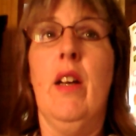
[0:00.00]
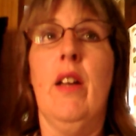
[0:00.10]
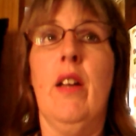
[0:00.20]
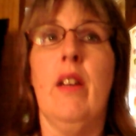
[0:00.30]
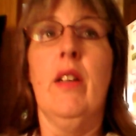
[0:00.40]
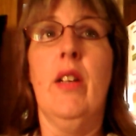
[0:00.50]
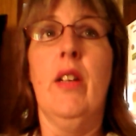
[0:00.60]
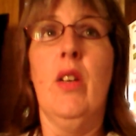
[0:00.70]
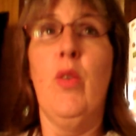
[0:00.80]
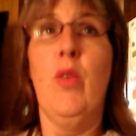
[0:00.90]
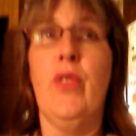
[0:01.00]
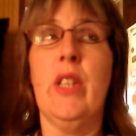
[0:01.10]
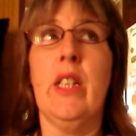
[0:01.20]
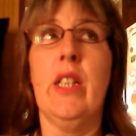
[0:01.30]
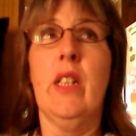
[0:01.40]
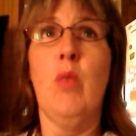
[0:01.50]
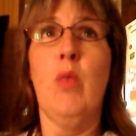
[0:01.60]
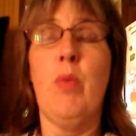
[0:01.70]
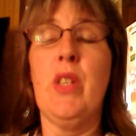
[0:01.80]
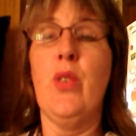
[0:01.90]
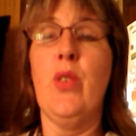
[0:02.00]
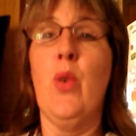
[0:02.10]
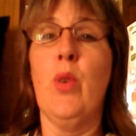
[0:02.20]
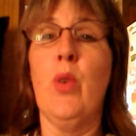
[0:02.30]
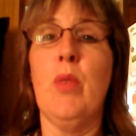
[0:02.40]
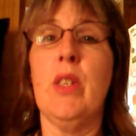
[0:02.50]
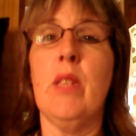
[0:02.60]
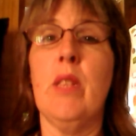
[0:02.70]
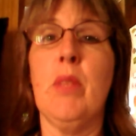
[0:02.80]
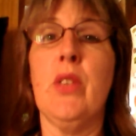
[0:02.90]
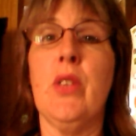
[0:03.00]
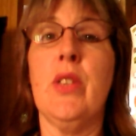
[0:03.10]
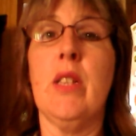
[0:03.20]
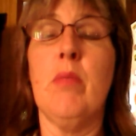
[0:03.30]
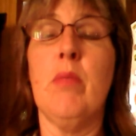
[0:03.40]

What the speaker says: Hopefully it won't be too horrible in the building,